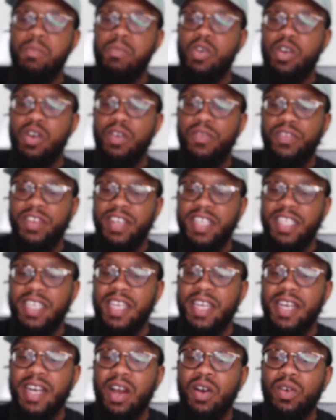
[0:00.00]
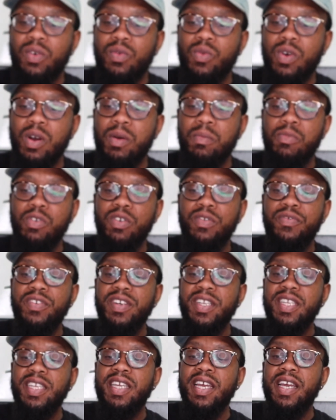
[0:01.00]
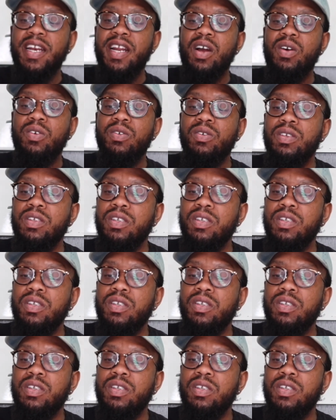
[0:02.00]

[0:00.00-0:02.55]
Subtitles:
more for the get out. One more for the get out.